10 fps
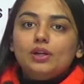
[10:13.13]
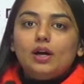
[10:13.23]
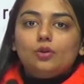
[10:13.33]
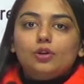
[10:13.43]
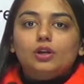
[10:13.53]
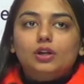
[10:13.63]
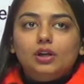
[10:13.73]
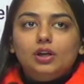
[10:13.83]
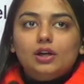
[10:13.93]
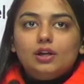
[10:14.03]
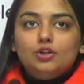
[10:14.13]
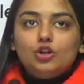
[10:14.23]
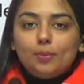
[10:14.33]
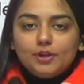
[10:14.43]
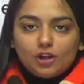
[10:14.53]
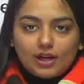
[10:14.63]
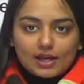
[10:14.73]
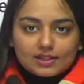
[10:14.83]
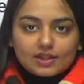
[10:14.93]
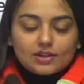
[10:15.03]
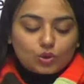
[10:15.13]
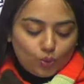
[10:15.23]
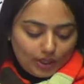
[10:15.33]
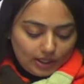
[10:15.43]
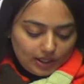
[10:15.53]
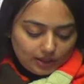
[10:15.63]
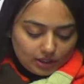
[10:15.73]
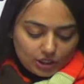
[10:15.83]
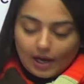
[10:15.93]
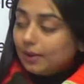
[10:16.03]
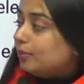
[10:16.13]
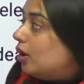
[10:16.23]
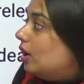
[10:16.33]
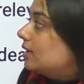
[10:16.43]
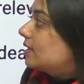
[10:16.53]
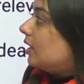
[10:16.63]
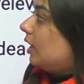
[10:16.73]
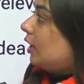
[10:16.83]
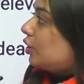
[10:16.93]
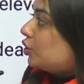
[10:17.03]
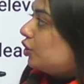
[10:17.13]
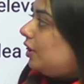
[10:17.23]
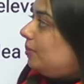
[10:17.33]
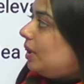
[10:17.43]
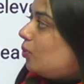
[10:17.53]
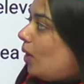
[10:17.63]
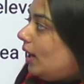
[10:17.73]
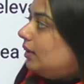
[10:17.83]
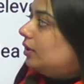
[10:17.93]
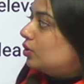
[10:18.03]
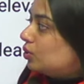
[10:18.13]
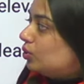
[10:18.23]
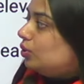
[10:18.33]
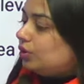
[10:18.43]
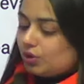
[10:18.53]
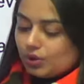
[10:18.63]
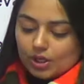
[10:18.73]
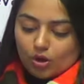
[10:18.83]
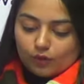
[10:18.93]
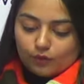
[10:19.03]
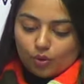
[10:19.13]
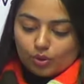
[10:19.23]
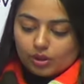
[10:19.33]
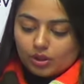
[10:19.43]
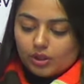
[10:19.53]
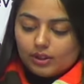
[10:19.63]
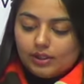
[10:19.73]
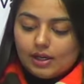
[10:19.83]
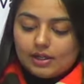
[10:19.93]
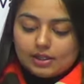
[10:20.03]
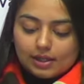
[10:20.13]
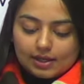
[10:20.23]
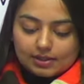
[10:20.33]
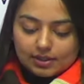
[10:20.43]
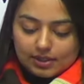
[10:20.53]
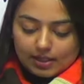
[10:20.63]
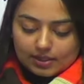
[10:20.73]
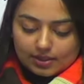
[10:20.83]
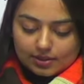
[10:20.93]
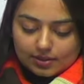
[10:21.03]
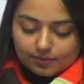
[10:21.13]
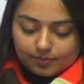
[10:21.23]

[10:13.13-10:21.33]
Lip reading: now. Dropping your answers quickly in the chat box. Should it be 1, 2, 3, or 4? The incorrect sentences.